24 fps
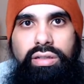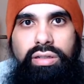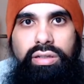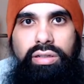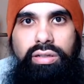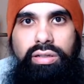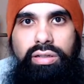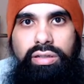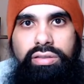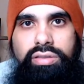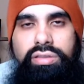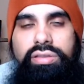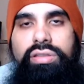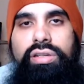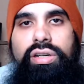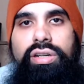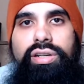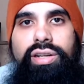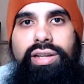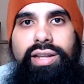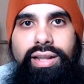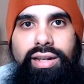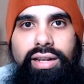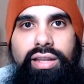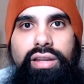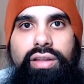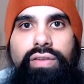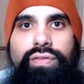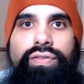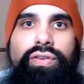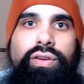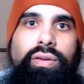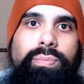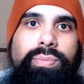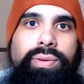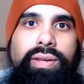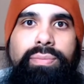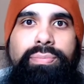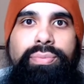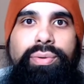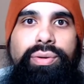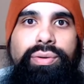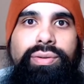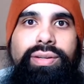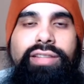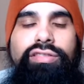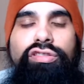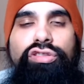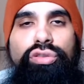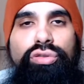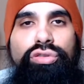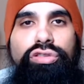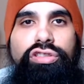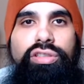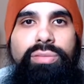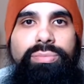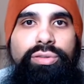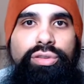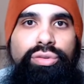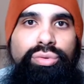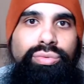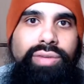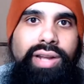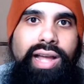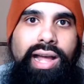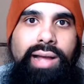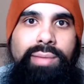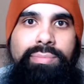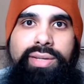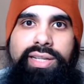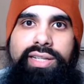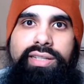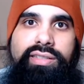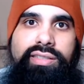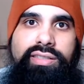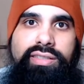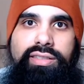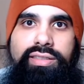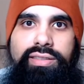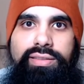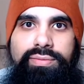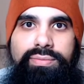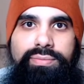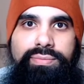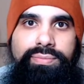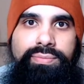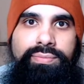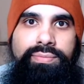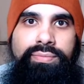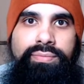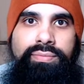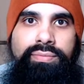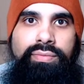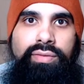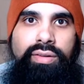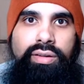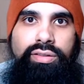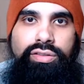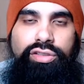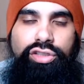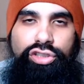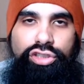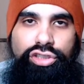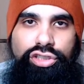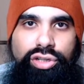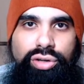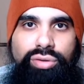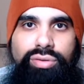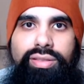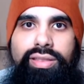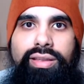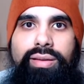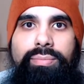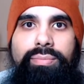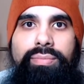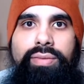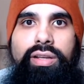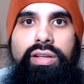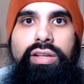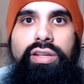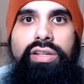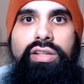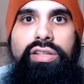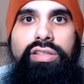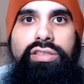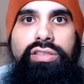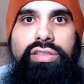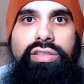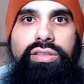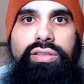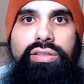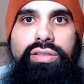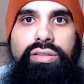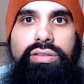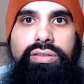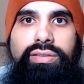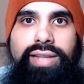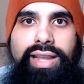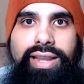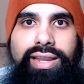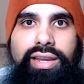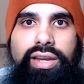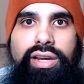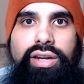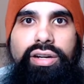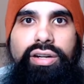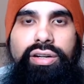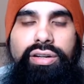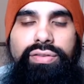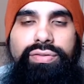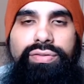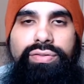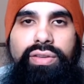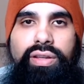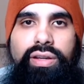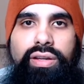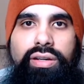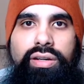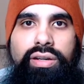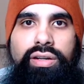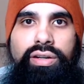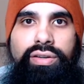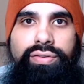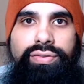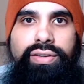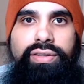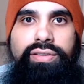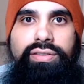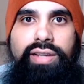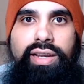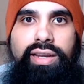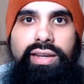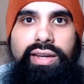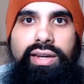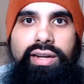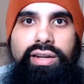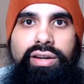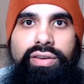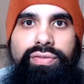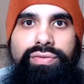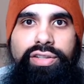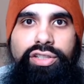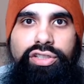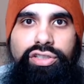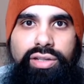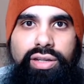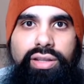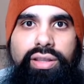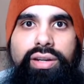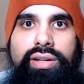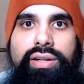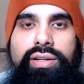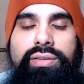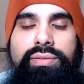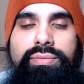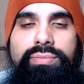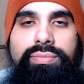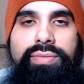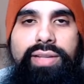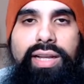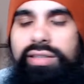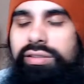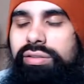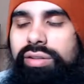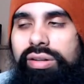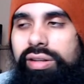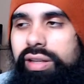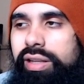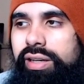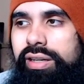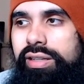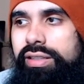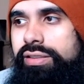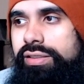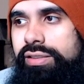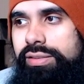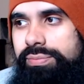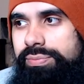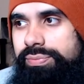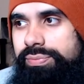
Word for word: Let's start killing a few people. Let's do some tsunamis to show them to take care of the earth and take care of each other. That's all it is.